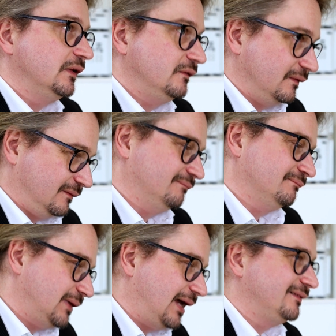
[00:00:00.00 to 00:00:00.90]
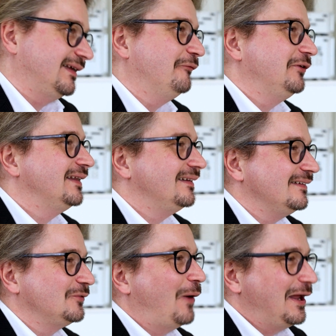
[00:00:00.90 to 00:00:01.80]
This is something that
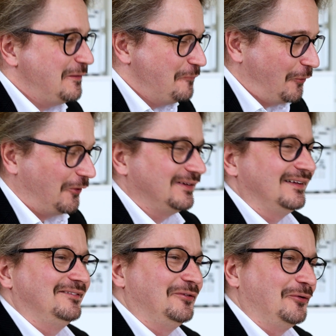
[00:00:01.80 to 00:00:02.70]
is quite important.